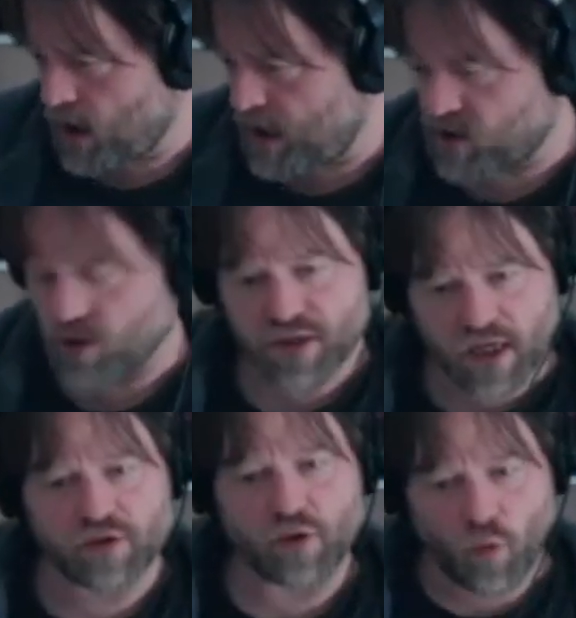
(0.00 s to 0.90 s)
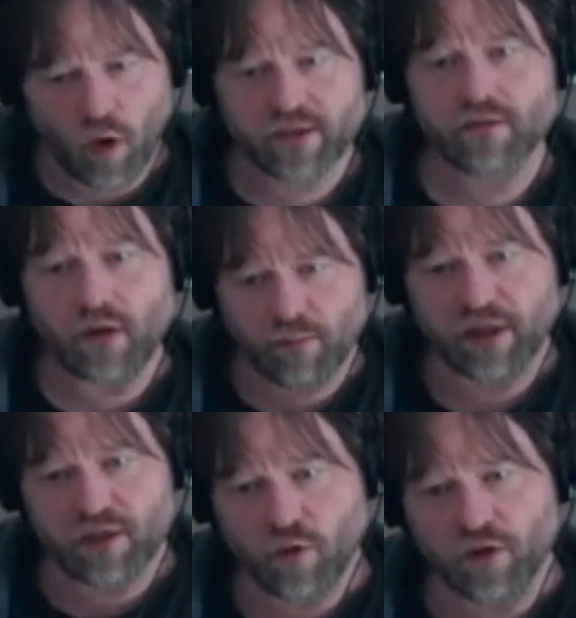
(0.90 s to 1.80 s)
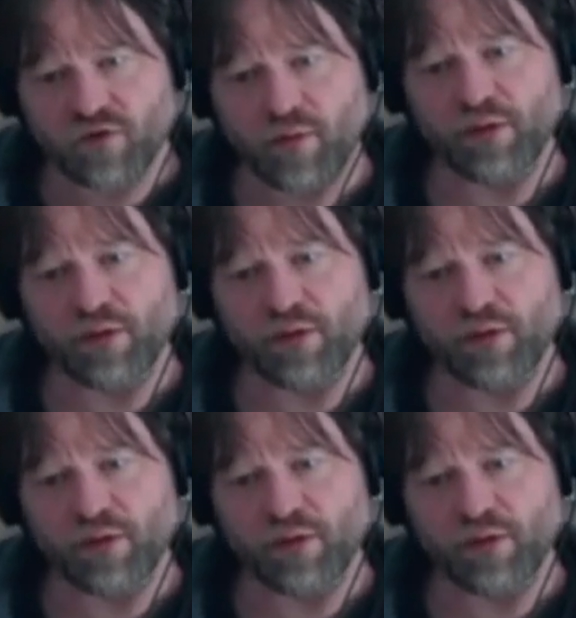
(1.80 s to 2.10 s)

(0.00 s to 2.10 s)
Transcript: it turns out that what companies want from